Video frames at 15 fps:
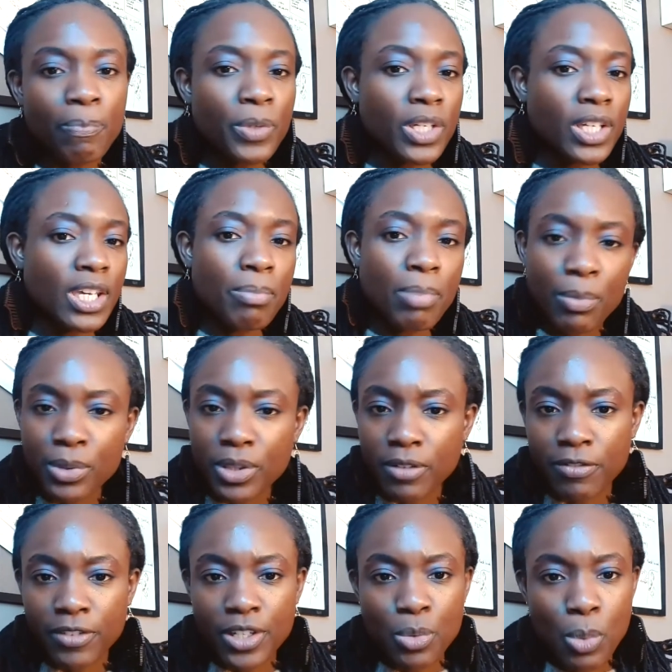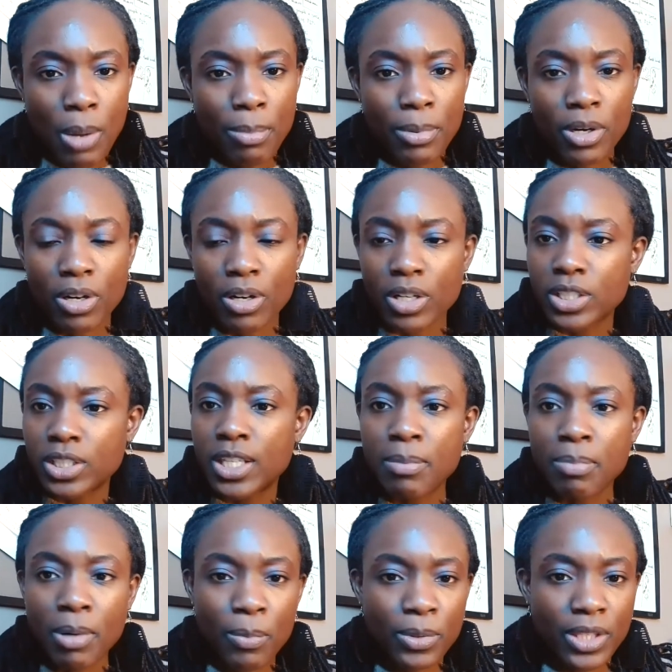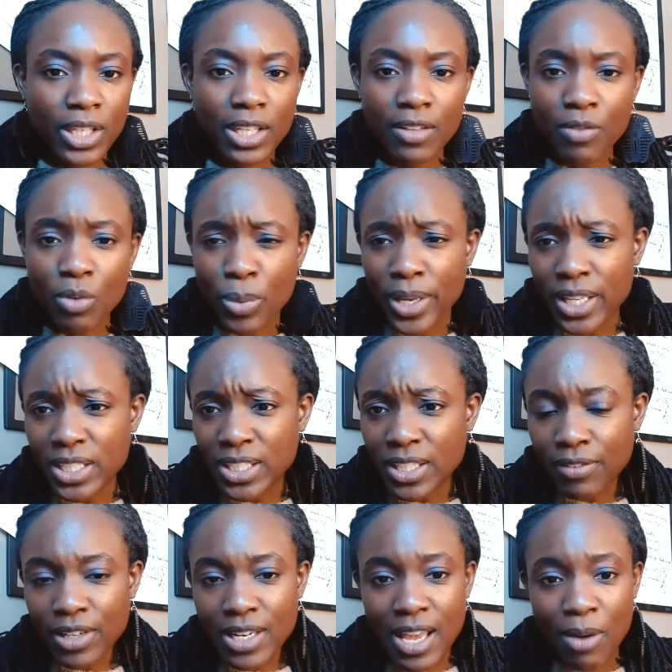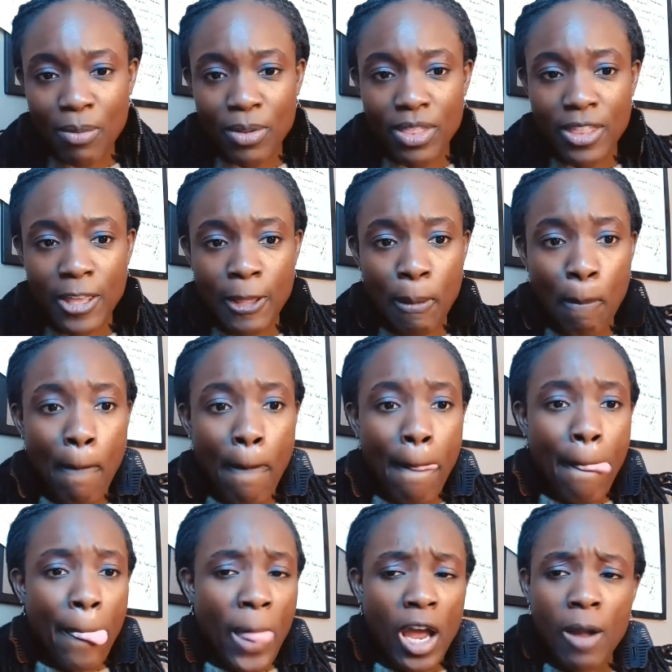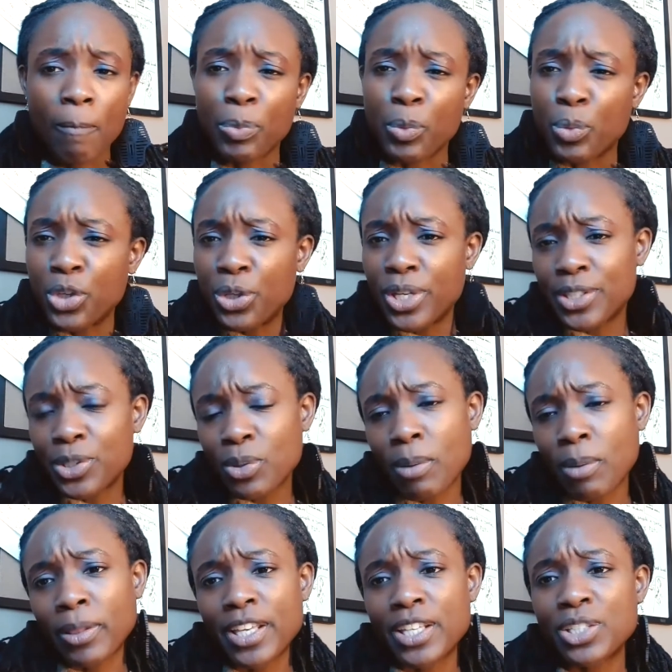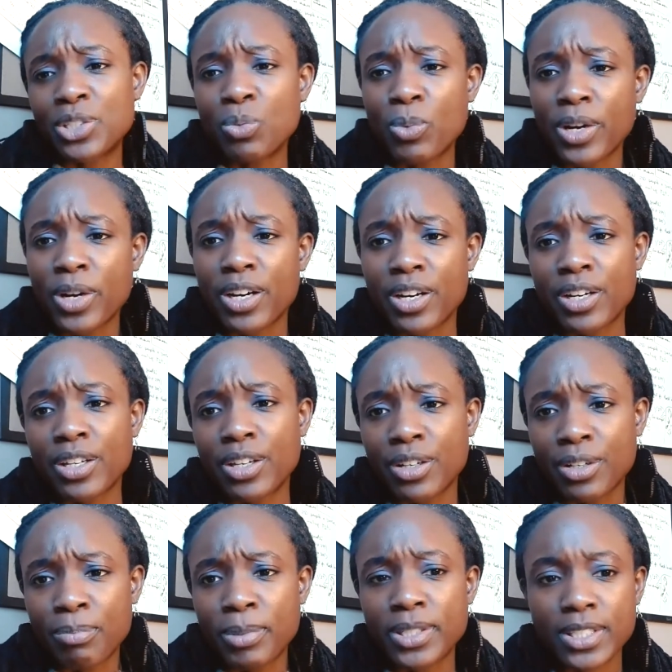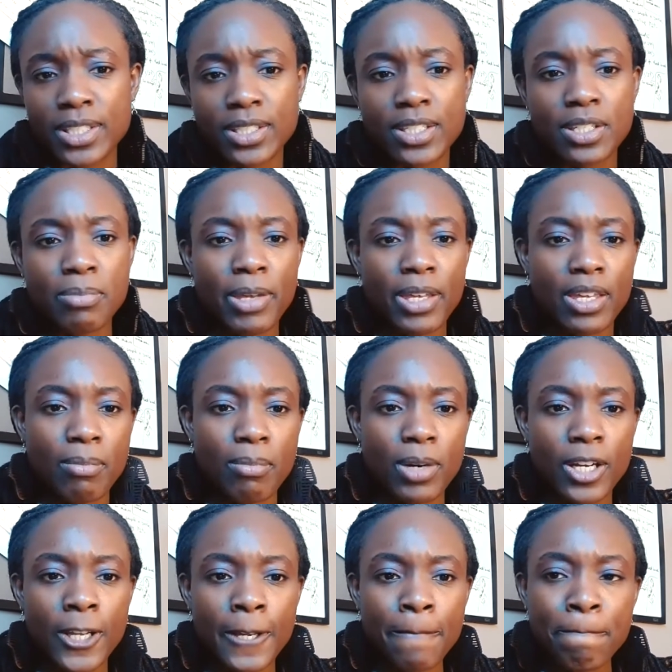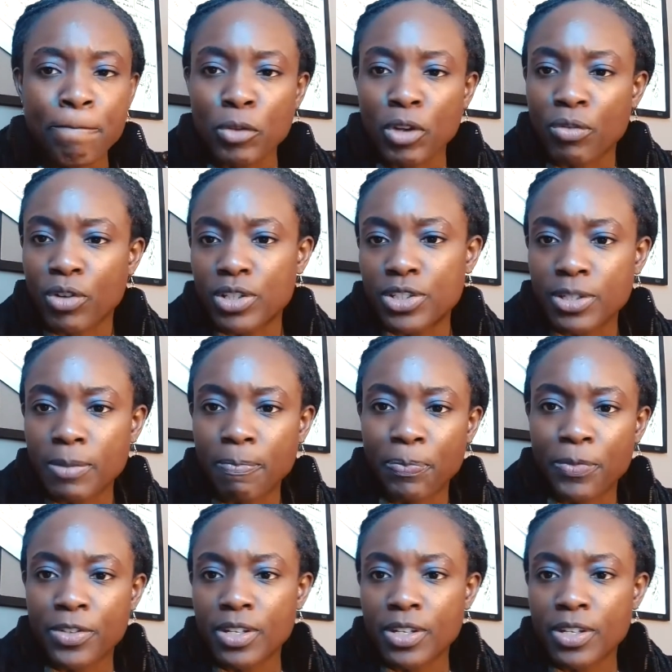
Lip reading: keep up with the free webinars, keep up with the giveaways every now and then. When you get to a place where your business is making money, run some